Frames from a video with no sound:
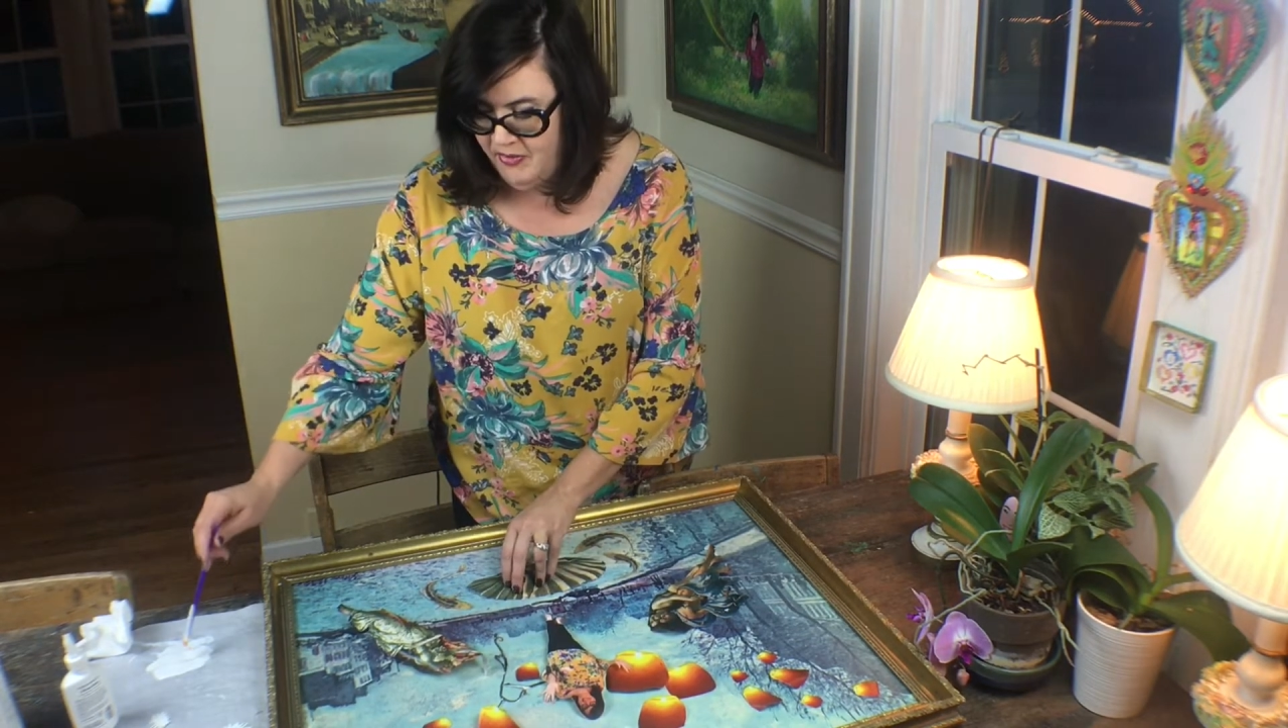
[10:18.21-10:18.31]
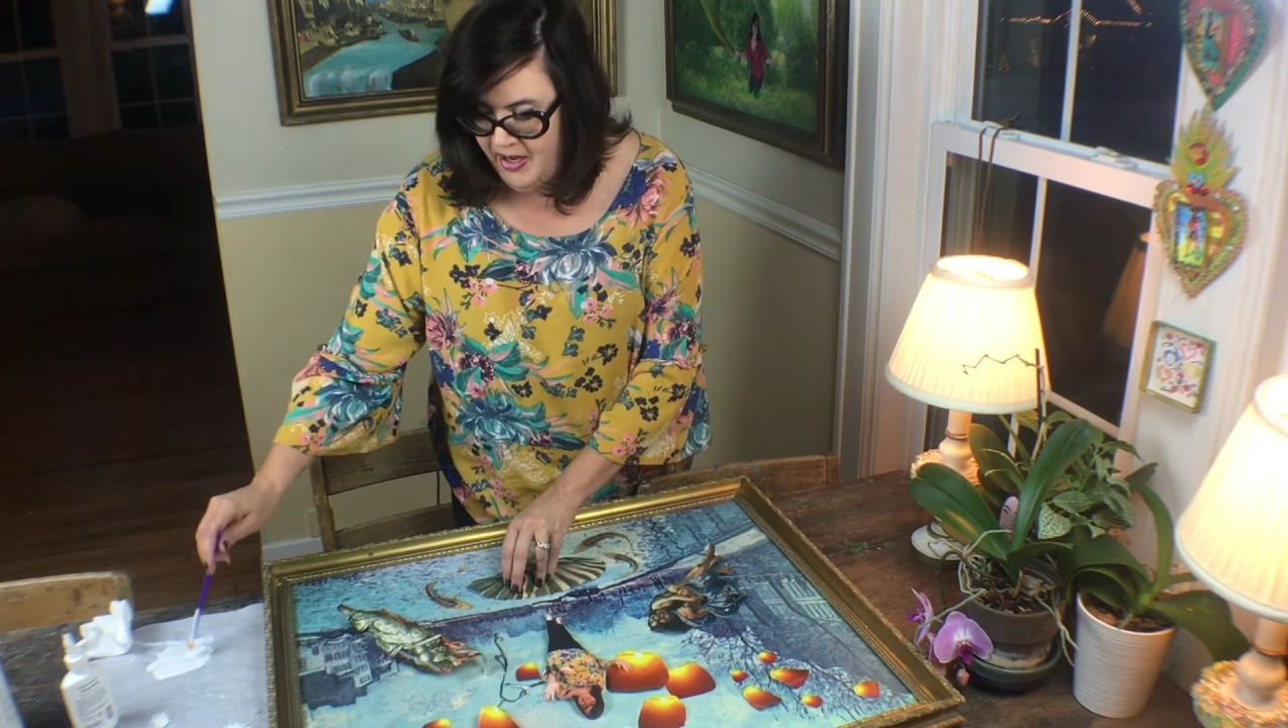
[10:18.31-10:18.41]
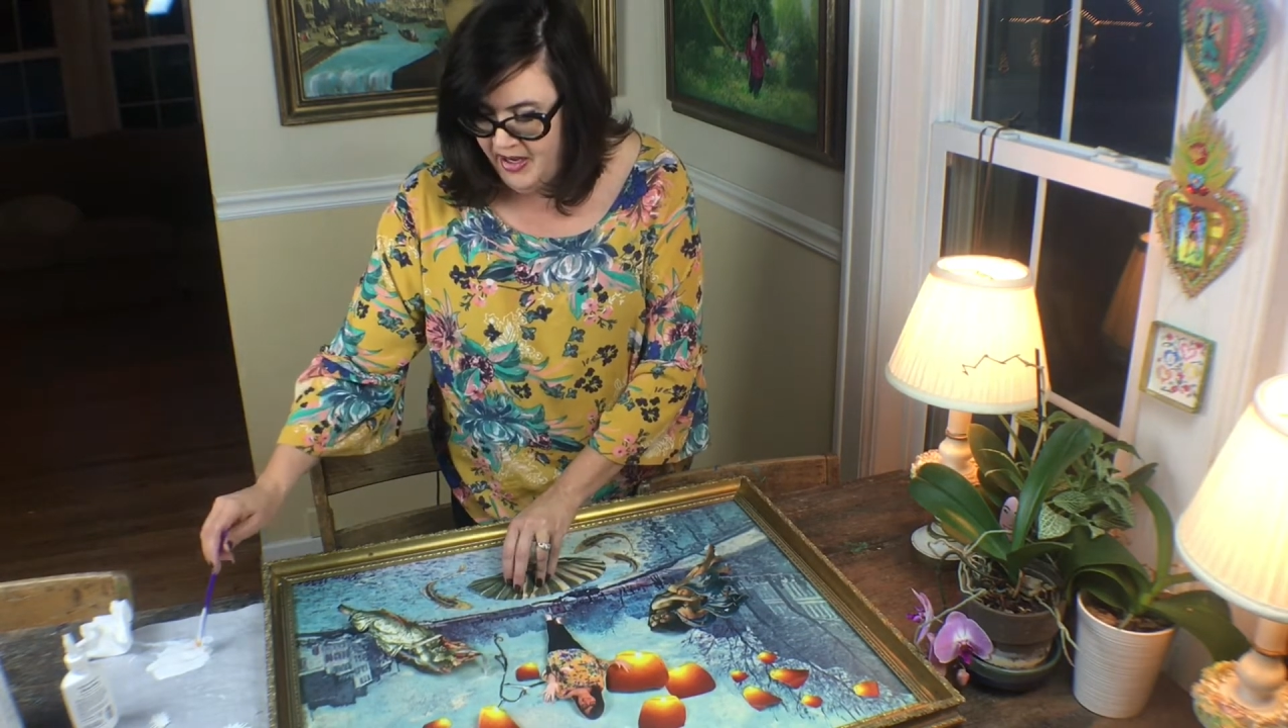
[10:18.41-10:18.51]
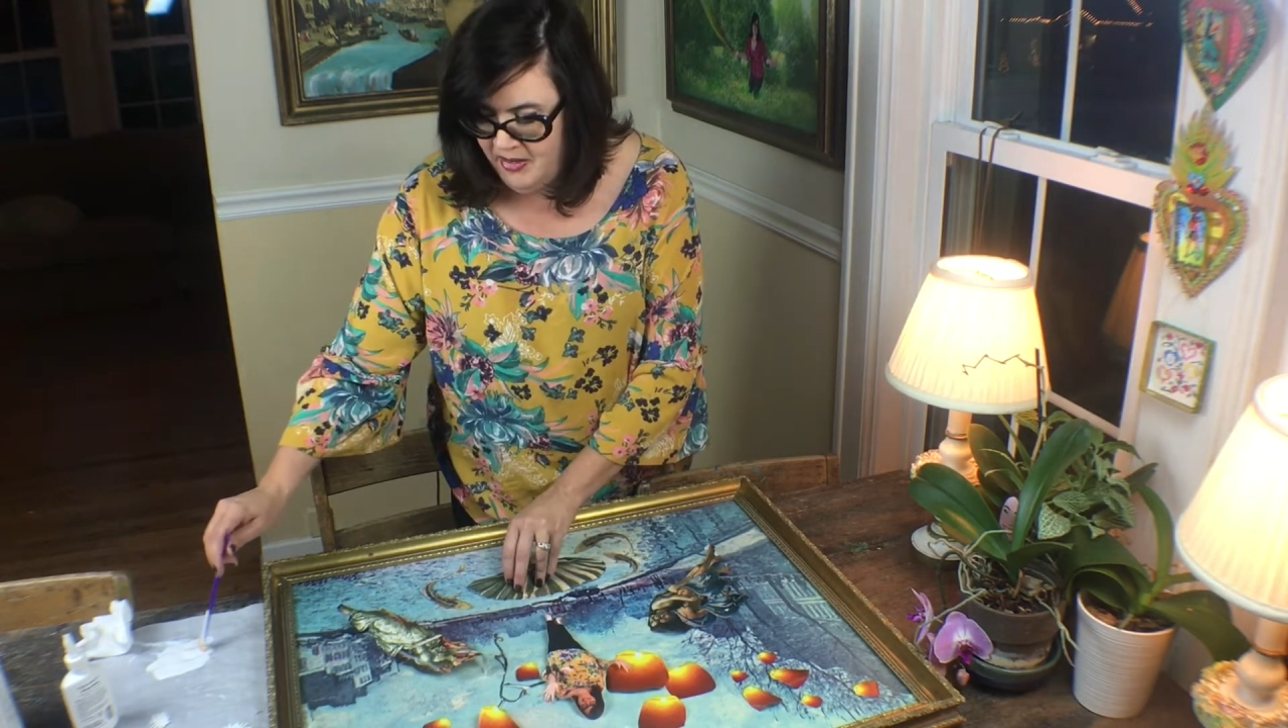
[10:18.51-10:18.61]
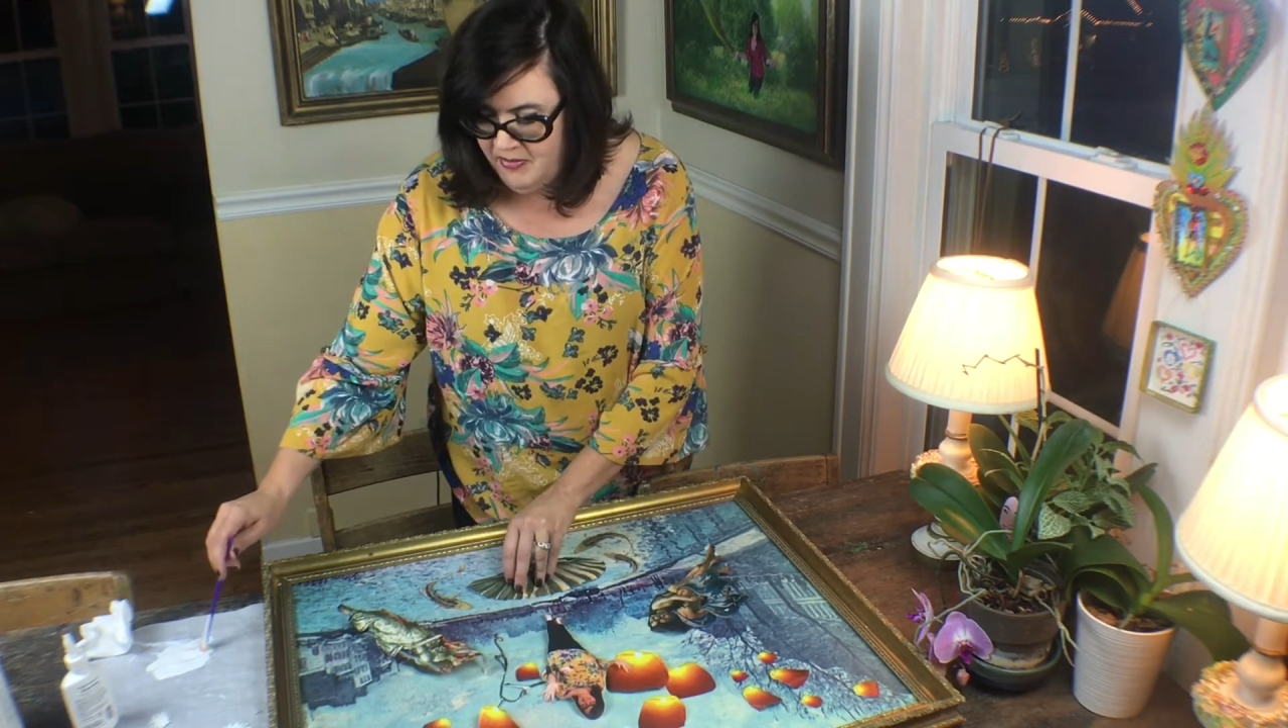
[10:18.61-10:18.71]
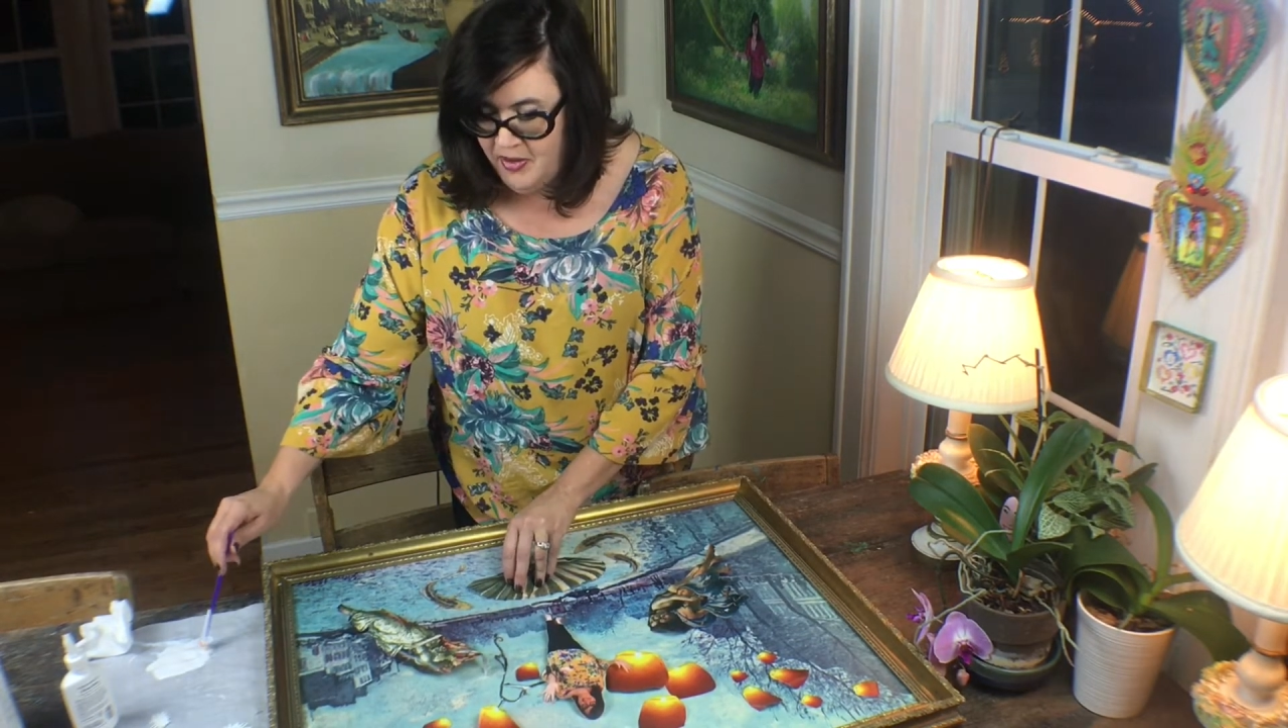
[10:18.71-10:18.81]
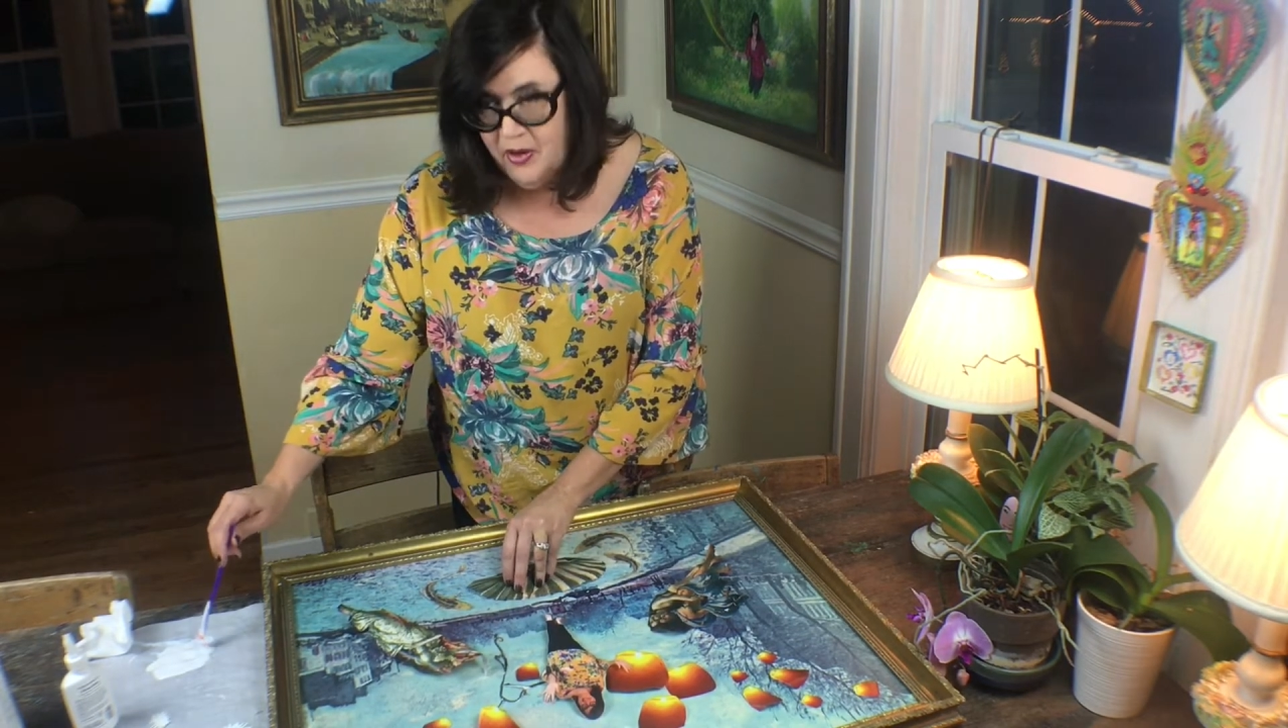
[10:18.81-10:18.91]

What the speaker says: mine